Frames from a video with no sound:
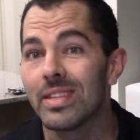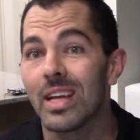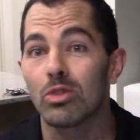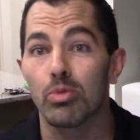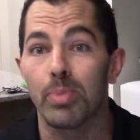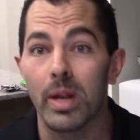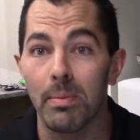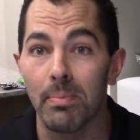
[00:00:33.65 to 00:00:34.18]

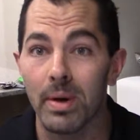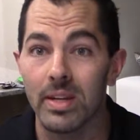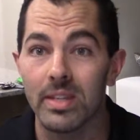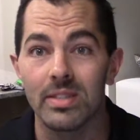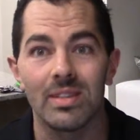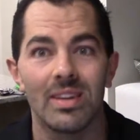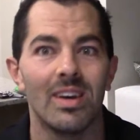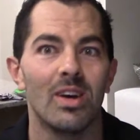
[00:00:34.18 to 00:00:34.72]
natural peanut
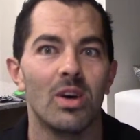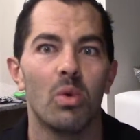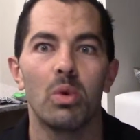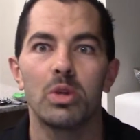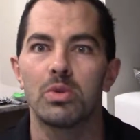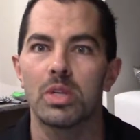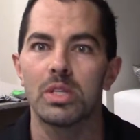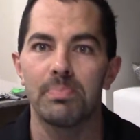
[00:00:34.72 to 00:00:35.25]
butters.
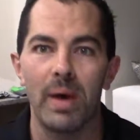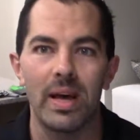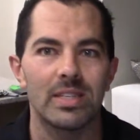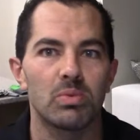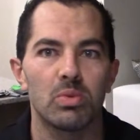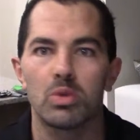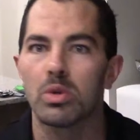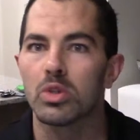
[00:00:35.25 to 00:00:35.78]
Which one's
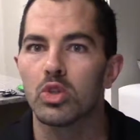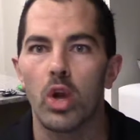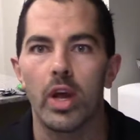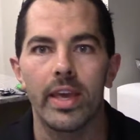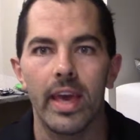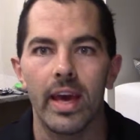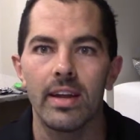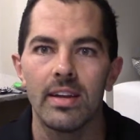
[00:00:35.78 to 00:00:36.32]
best? Which one should
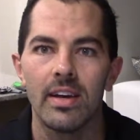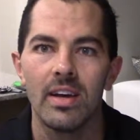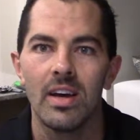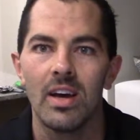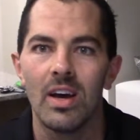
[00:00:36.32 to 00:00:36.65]
I get?